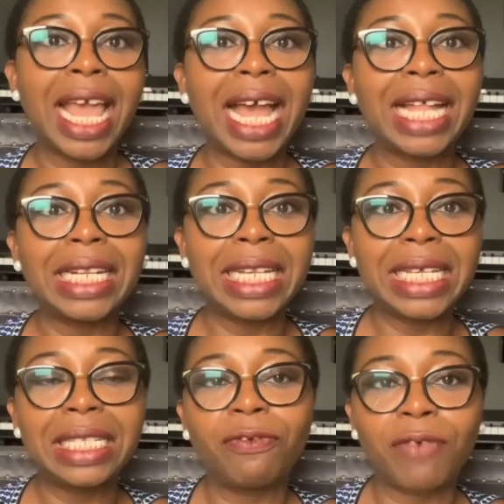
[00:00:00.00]
at
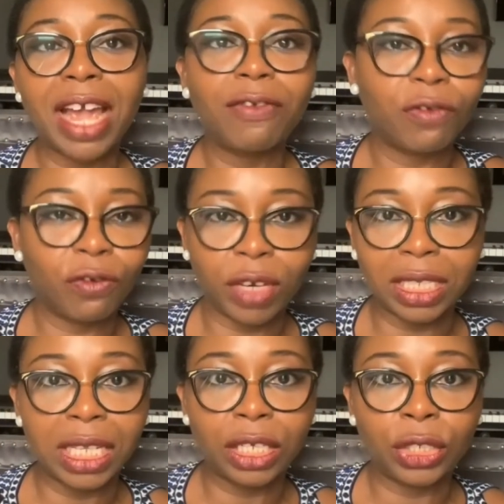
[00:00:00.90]
least 5
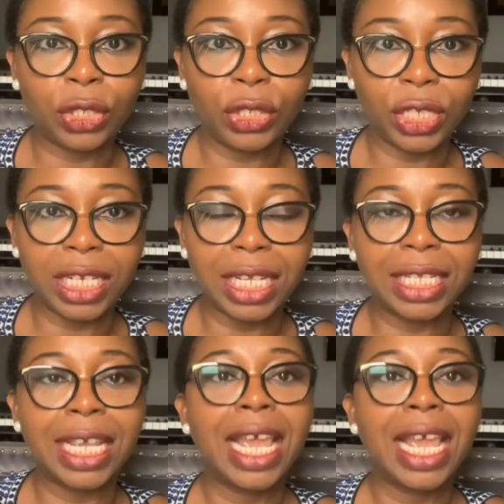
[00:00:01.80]
residential units.